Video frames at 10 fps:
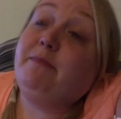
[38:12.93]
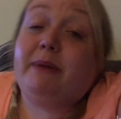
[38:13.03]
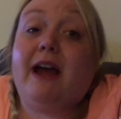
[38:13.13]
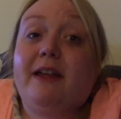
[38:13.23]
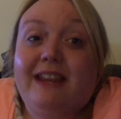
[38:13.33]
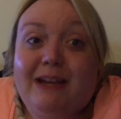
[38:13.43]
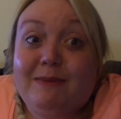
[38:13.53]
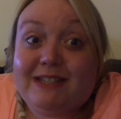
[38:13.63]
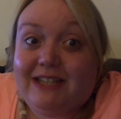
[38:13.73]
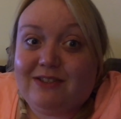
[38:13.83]
But I think I'm
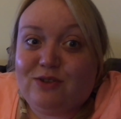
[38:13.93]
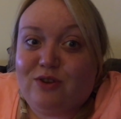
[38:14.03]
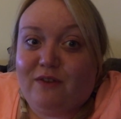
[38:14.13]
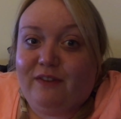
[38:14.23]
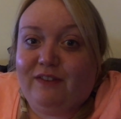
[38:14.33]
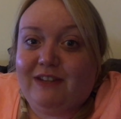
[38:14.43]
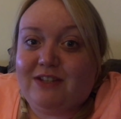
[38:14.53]
at 650